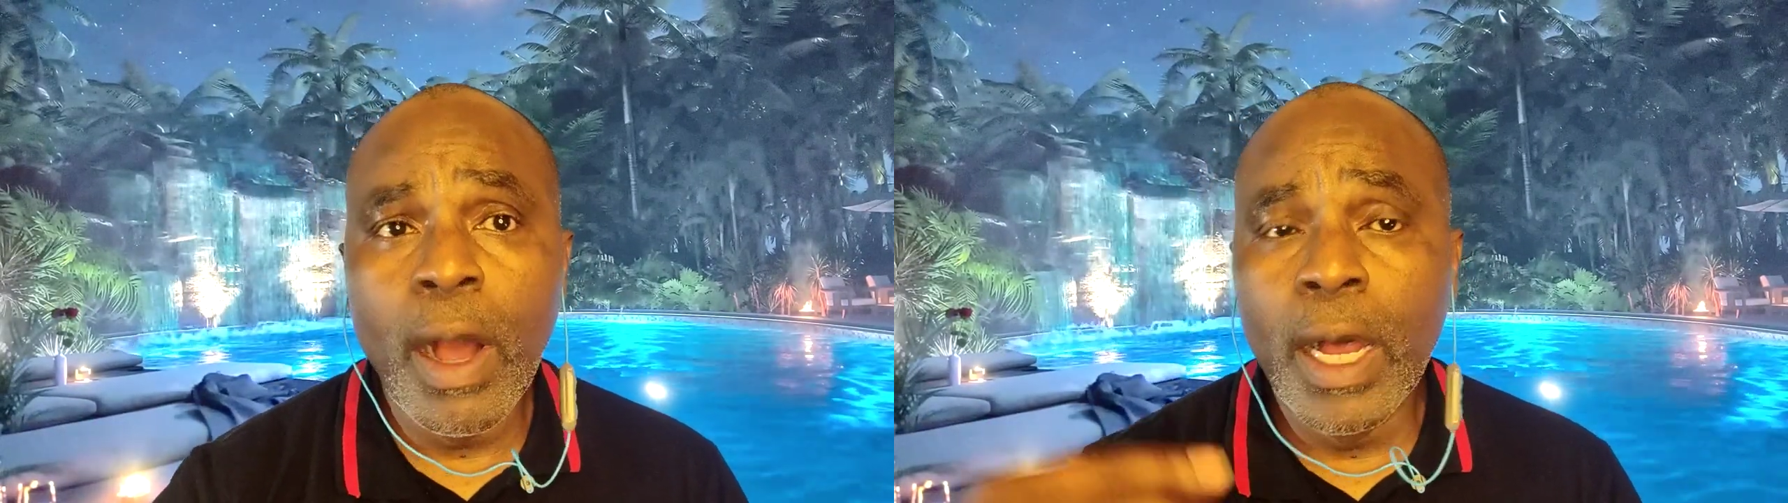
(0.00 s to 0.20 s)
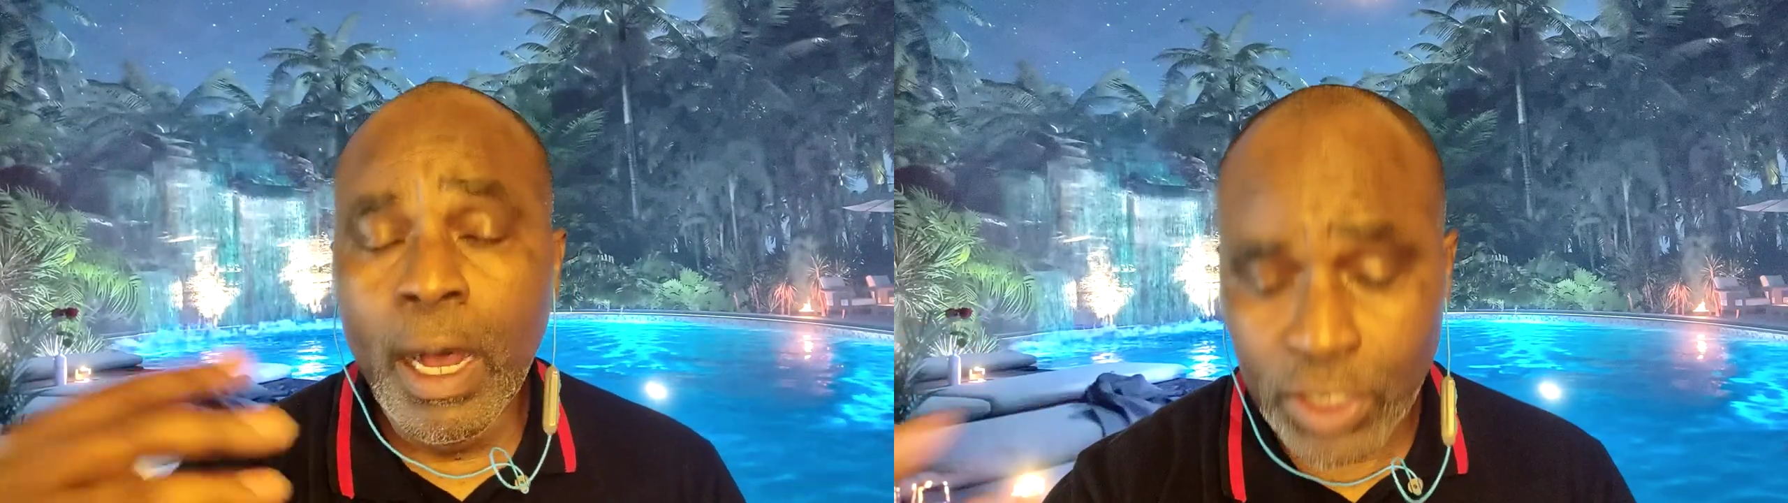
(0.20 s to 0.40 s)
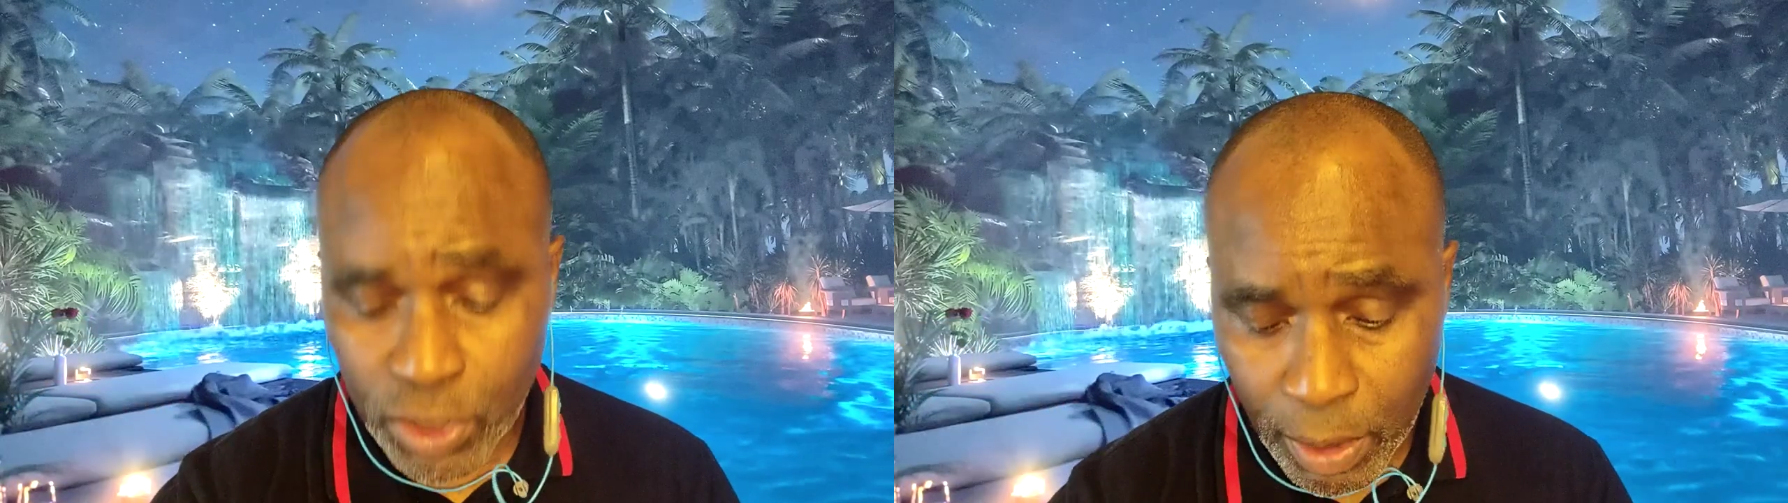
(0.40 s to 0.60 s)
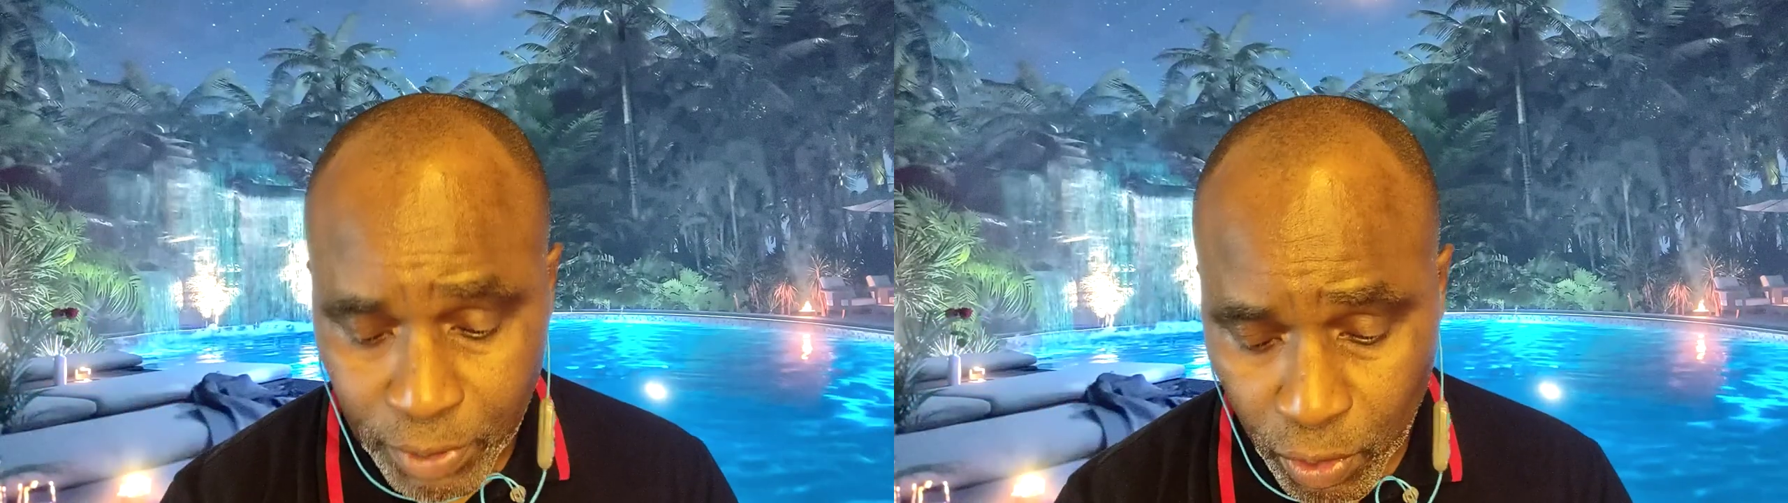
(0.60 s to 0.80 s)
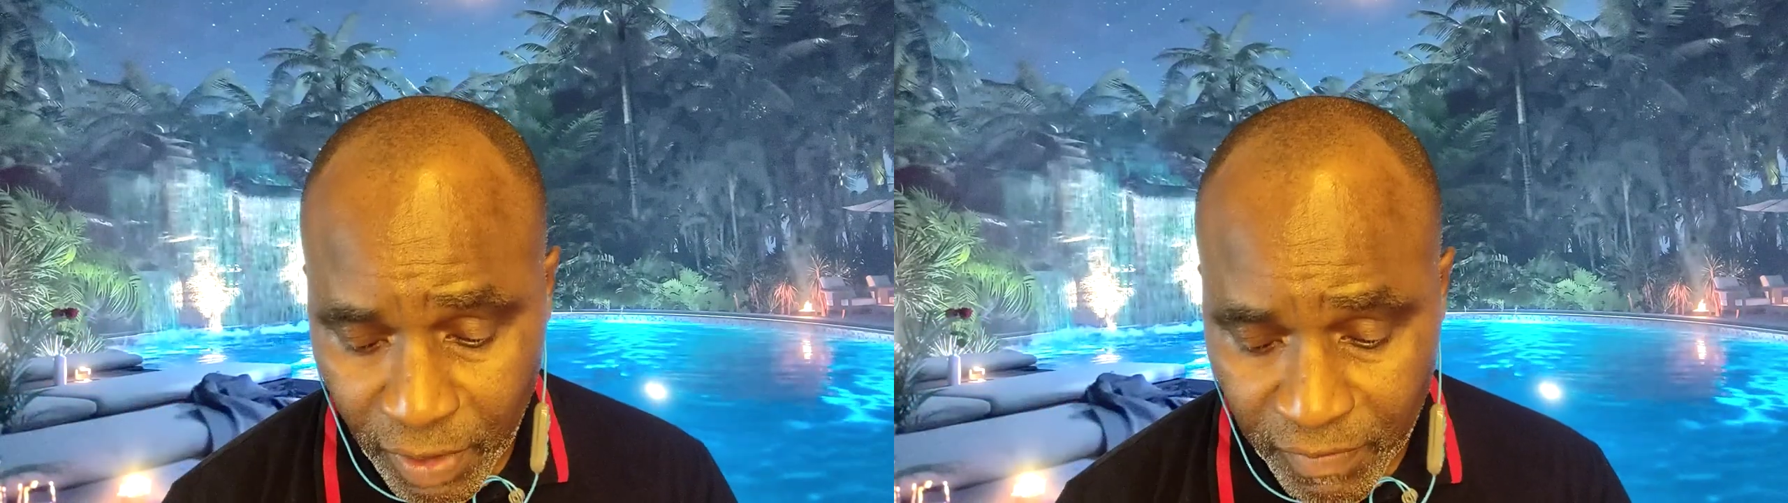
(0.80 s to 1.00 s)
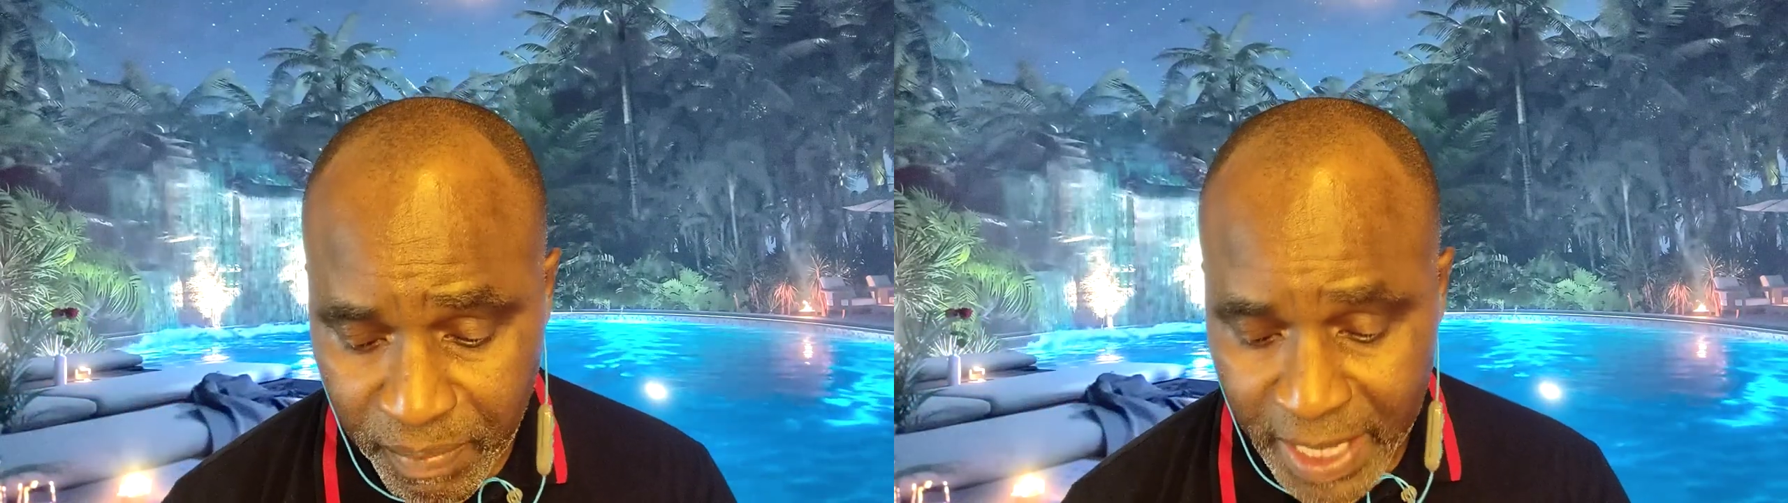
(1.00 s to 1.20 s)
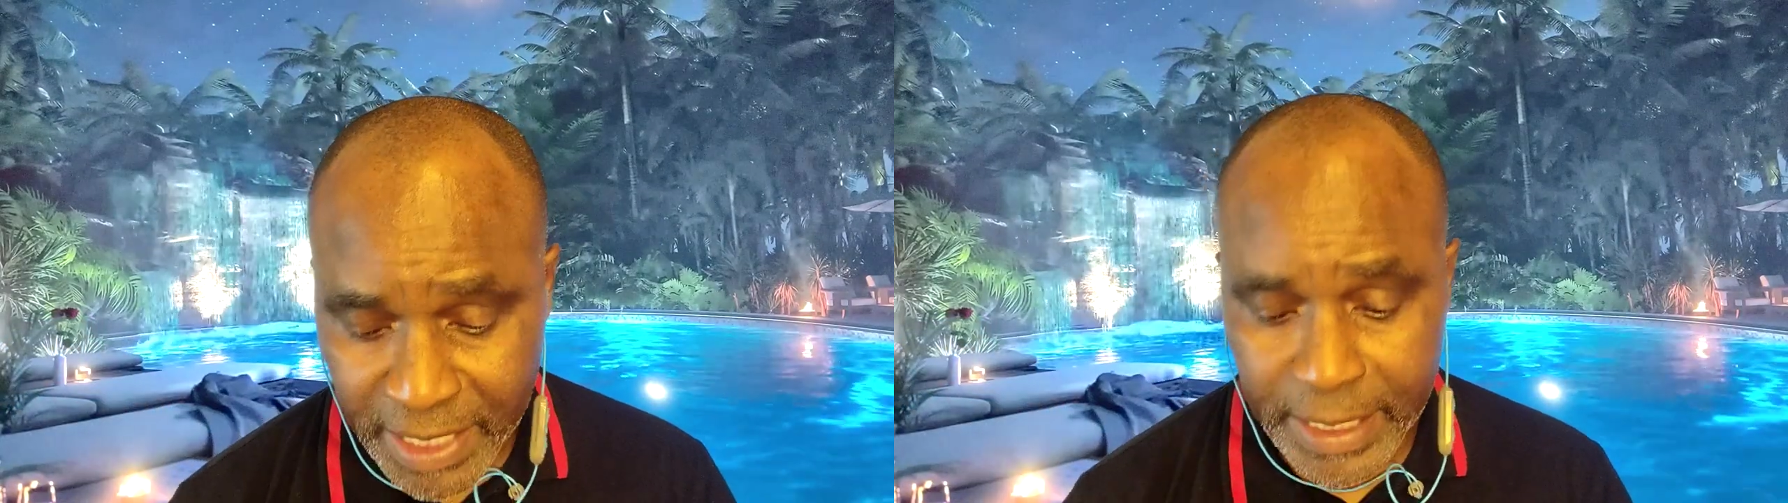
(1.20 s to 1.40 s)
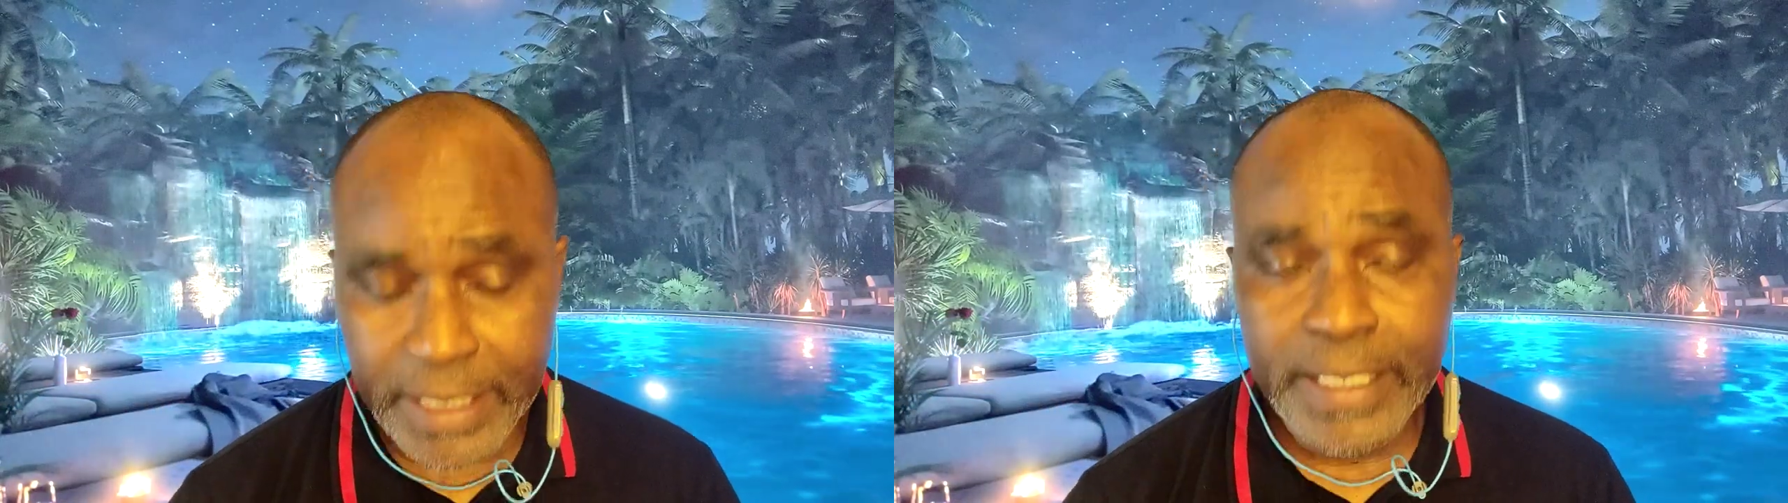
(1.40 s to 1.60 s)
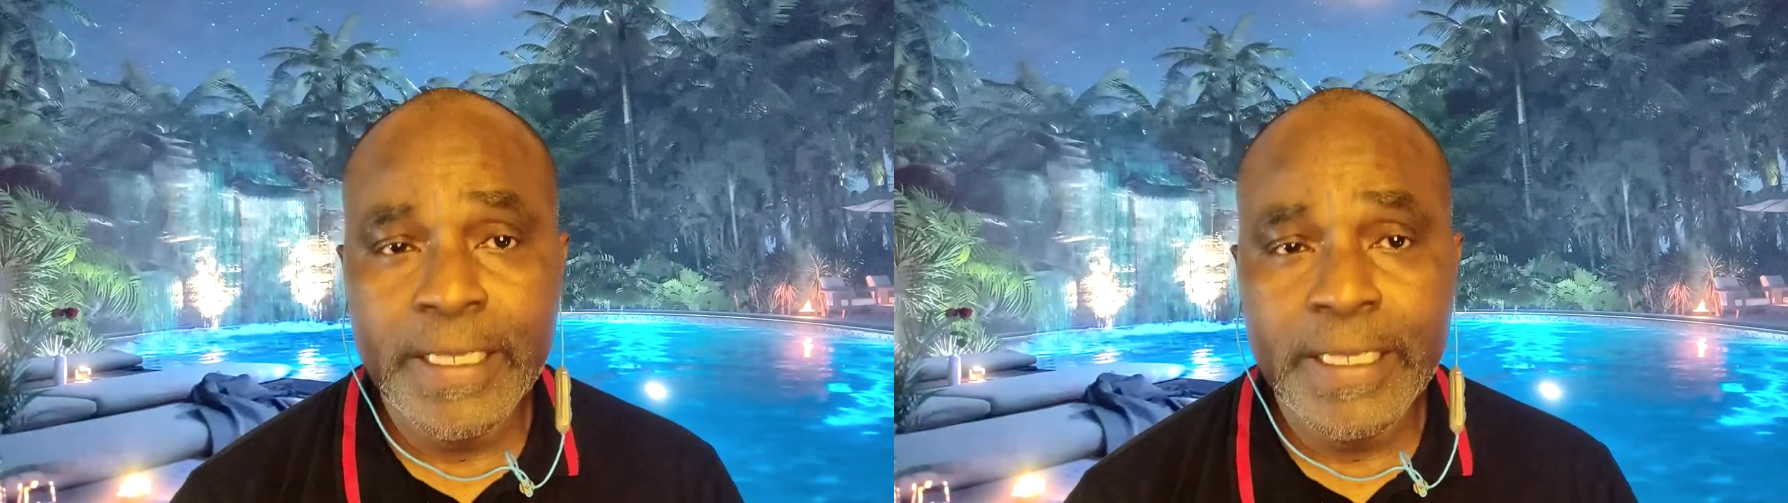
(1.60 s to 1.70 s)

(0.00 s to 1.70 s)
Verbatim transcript: or some sort of business